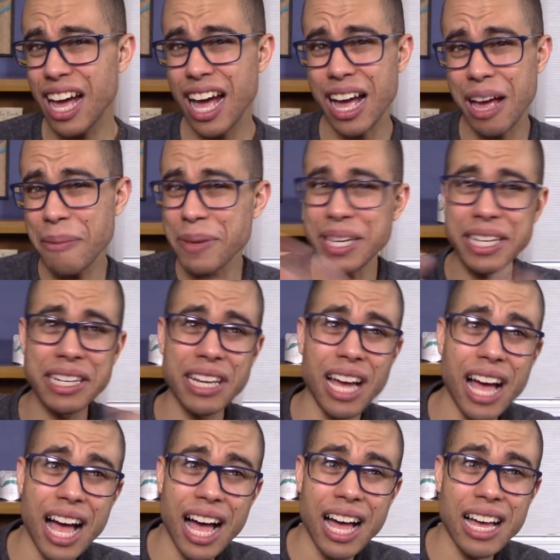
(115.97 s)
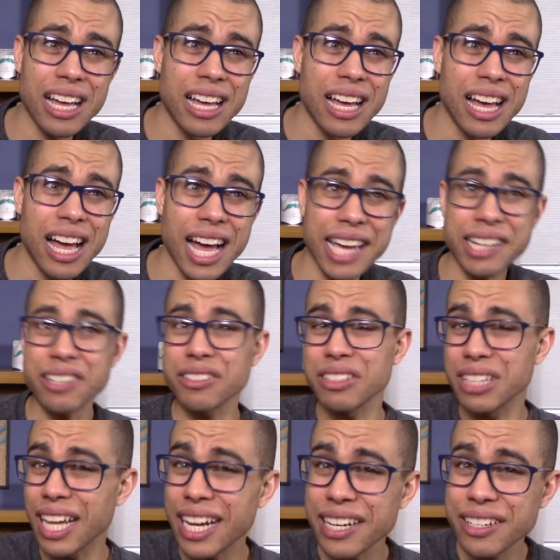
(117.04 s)
I mean, I ain't gonna
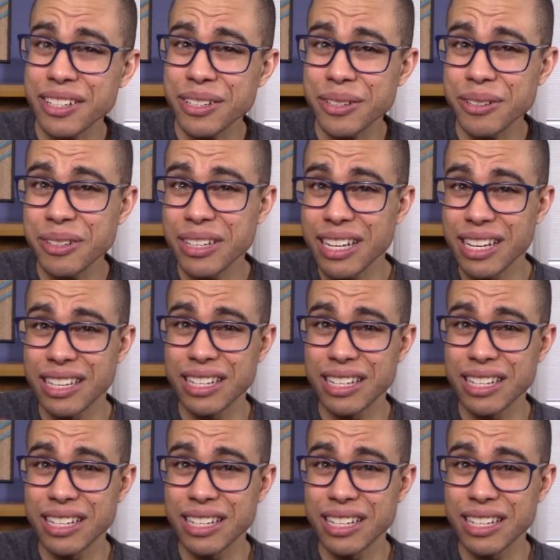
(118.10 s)
lie to you.